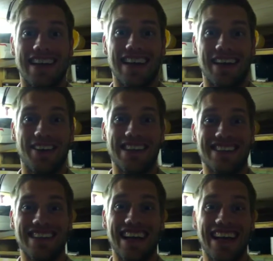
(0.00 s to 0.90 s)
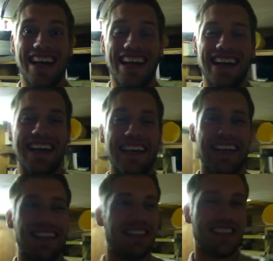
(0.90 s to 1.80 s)
Hello, Internet. It
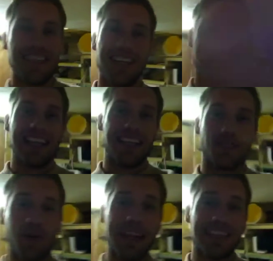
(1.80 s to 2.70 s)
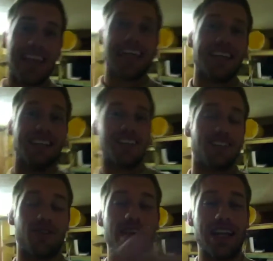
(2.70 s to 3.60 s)
is Thursday the
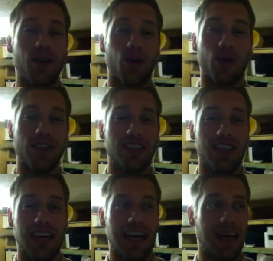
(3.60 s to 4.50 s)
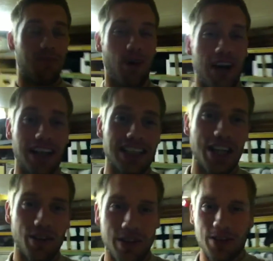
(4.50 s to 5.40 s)
22nd. Really awkward. I
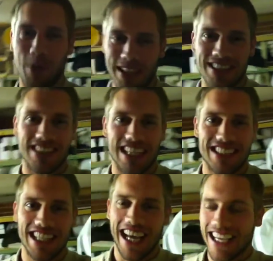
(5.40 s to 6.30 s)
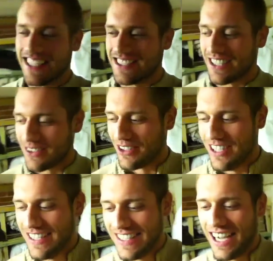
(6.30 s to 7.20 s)
actually thought it was Wednesday today
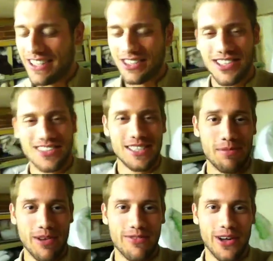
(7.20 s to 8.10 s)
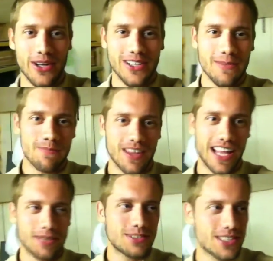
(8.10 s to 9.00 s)
until I just looked at my phone
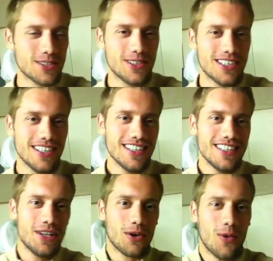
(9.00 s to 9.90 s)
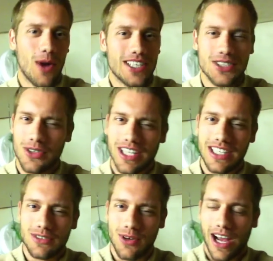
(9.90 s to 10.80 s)
and I'm still not quite sure that
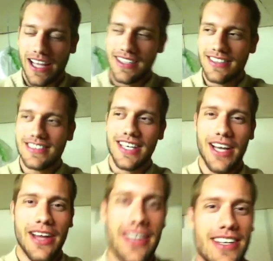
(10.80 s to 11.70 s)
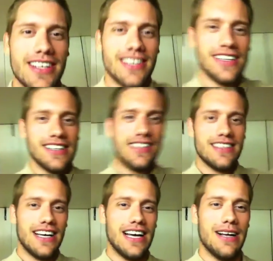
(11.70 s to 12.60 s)
it's right. So,
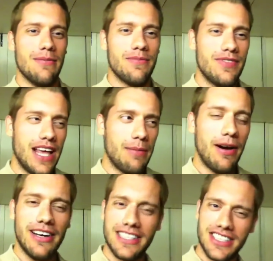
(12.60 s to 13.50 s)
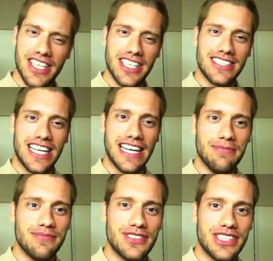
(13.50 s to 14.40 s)
yeah, apparently it's Thursday.
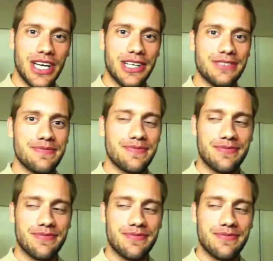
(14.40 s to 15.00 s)
So,